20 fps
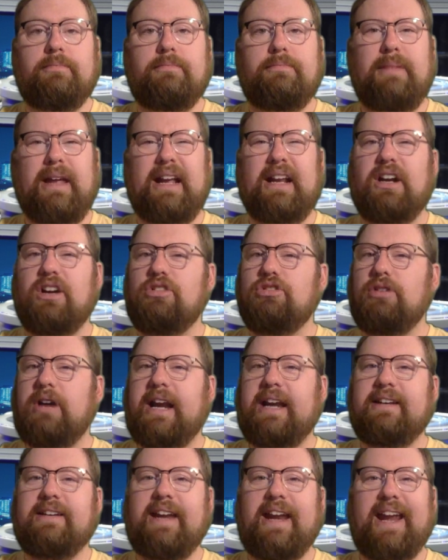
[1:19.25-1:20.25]
Make it a
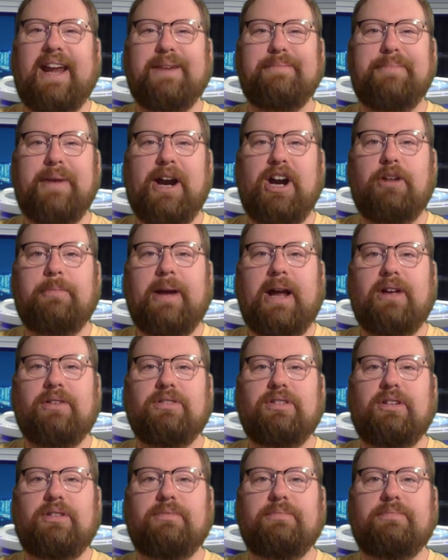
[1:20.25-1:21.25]
great day, Paramount.